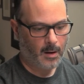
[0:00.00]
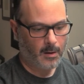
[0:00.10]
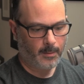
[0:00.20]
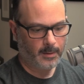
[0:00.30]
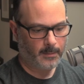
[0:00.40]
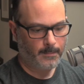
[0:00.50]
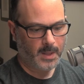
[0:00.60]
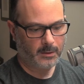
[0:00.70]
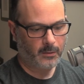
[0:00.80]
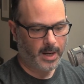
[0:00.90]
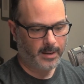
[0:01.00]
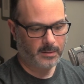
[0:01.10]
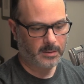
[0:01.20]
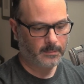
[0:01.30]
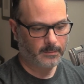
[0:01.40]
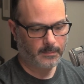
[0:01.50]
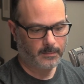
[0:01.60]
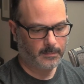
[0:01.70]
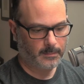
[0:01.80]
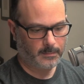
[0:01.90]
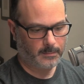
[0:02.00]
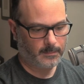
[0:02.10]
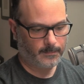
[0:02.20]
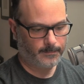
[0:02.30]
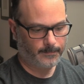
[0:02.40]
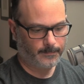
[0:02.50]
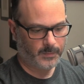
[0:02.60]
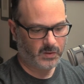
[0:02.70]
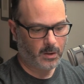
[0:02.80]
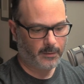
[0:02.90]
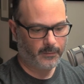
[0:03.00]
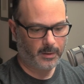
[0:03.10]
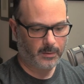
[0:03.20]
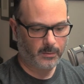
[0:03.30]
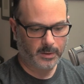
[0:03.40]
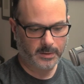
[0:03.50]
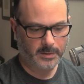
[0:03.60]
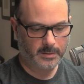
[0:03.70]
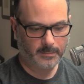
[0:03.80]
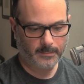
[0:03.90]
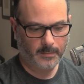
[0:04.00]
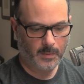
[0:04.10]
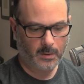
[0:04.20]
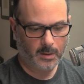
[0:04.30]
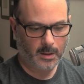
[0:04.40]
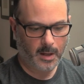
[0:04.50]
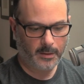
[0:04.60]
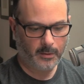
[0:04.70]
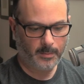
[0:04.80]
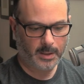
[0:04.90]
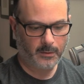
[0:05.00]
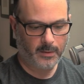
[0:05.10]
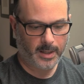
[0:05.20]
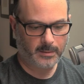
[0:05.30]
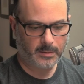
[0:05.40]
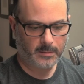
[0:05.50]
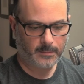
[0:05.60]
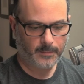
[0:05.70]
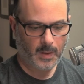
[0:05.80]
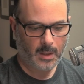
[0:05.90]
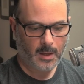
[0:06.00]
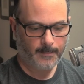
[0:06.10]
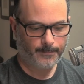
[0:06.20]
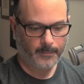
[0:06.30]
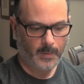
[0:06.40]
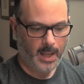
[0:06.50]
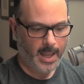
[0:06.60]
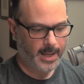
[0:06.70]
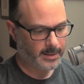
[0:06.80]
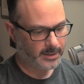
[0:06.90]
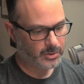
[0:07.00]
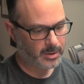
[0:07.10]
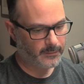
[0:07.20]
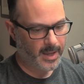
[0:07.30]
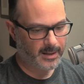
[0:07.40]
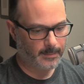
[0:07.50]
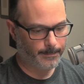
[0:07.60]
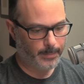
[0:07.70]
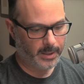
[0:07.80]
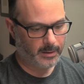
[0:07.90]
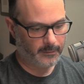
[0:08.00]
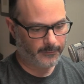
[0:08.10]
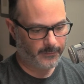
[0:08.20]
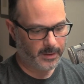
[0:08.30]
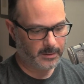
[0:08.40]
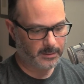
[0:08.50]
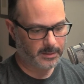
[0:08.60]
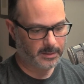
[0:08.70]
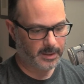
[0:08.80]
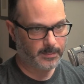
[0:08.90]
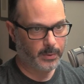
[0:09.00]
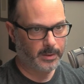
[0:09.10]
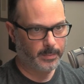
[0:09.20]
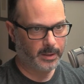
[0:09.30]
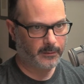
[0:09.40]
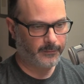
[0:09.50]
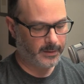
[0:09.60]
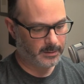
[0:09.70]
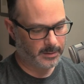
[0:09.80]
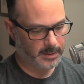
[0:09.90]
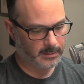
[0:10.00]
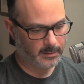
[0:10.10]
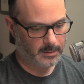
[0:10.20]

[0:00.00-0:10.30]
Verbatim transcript: our mid ground. Sorry for the noise, our other mid ground. And I should have had a bigger field. Let's put a bigger field in.